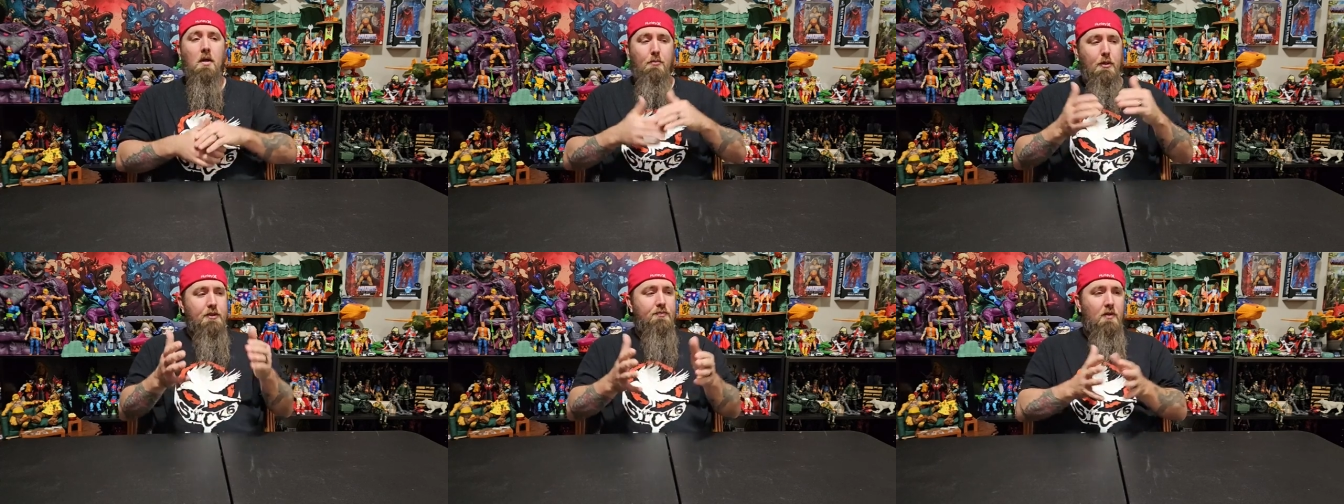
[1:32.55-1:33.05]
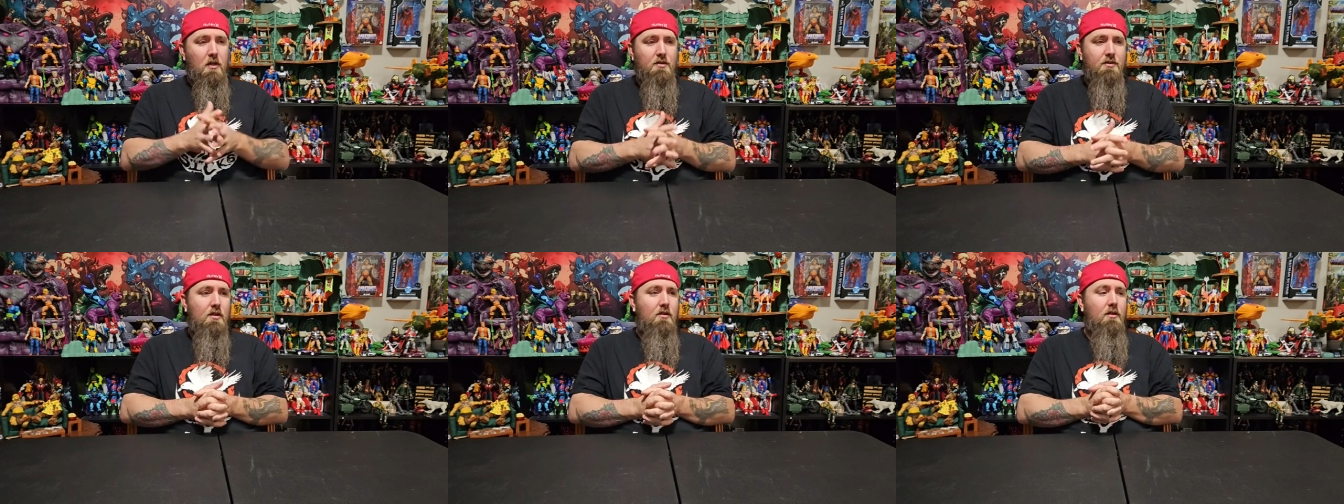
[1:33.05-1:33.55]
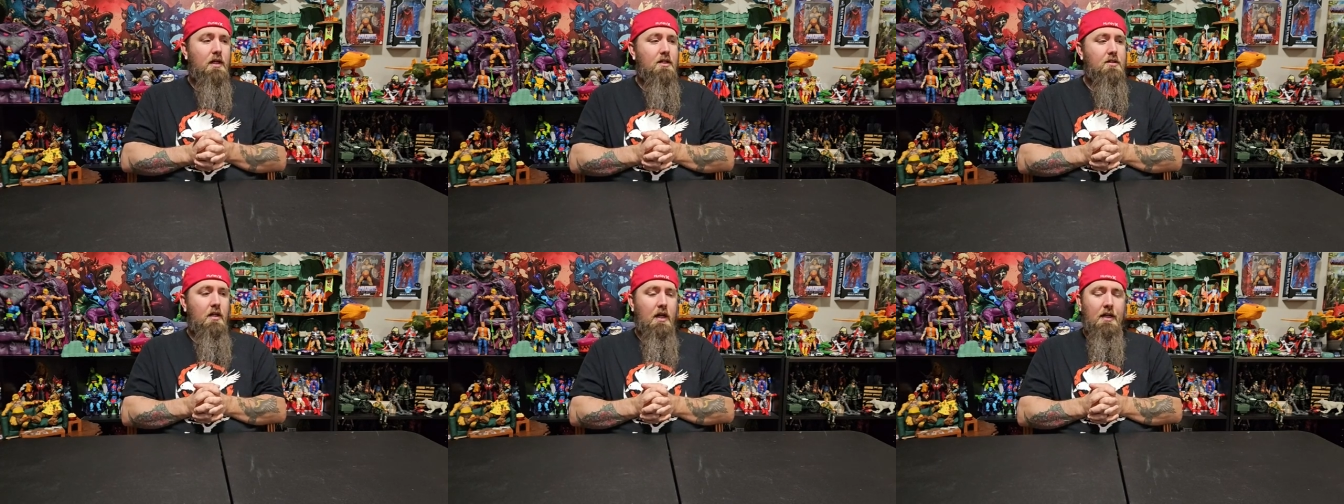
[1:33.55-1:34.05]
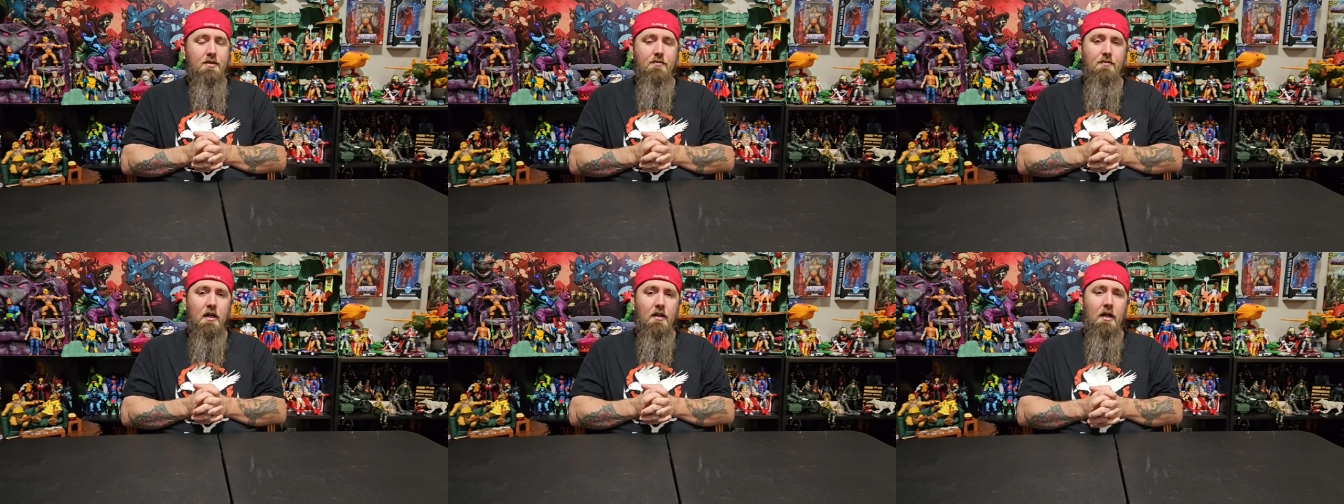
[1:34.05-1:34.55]
But as far as the collection, as
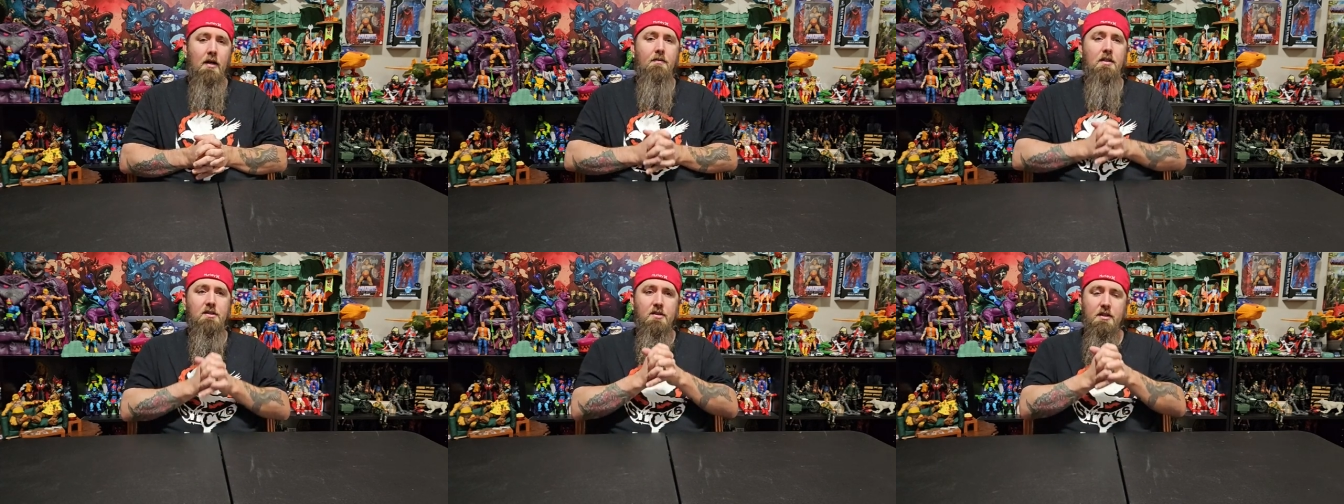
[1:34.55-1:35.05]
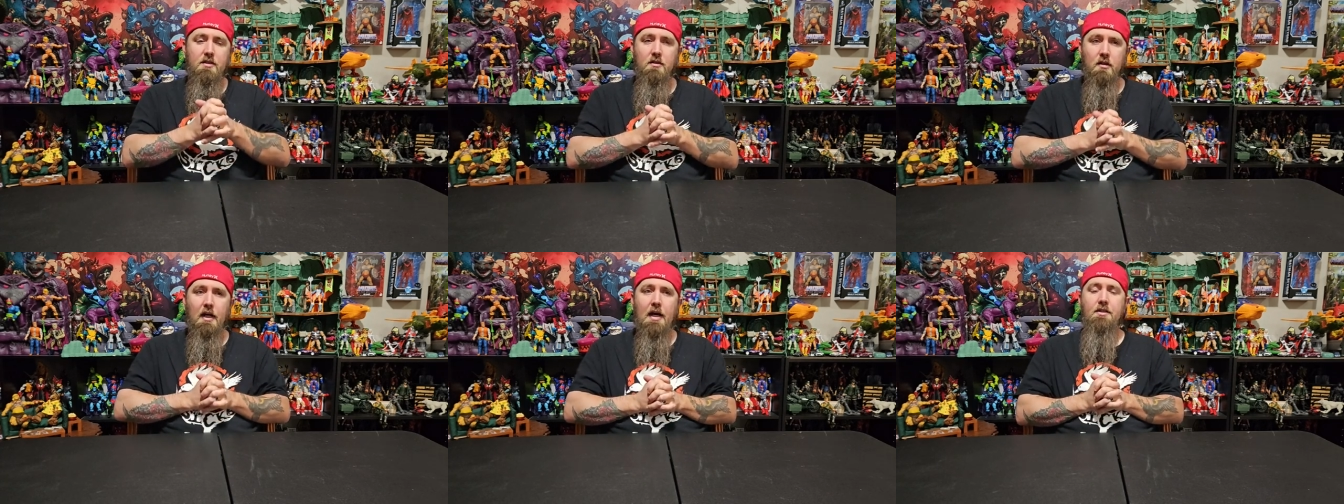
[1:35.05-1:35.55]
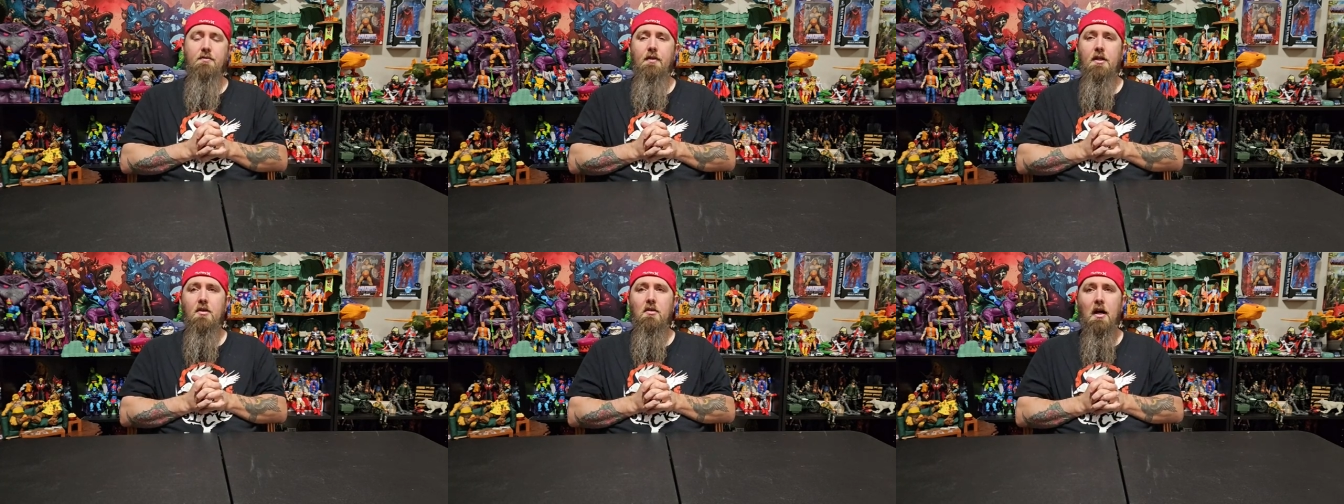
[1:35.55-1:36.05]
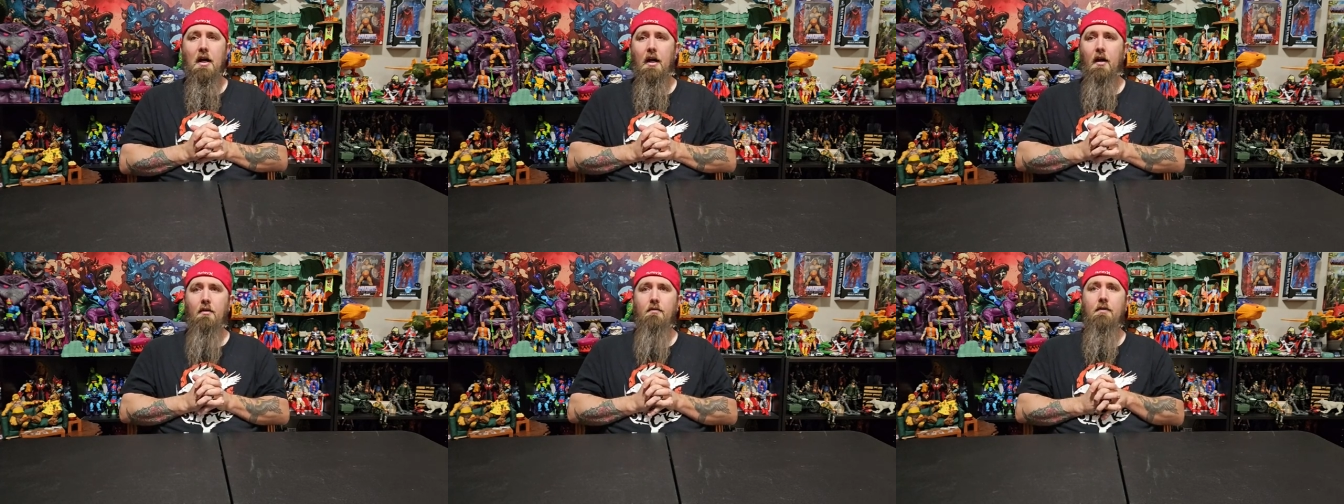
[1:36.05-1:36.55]
of right now, this is the last figure I
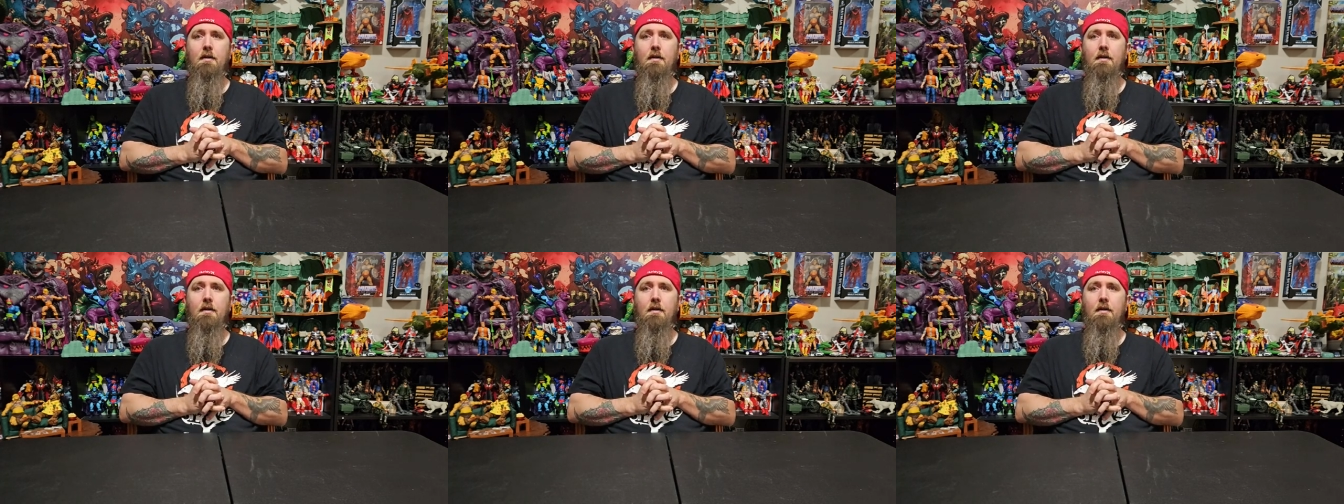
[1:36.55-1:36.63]
have.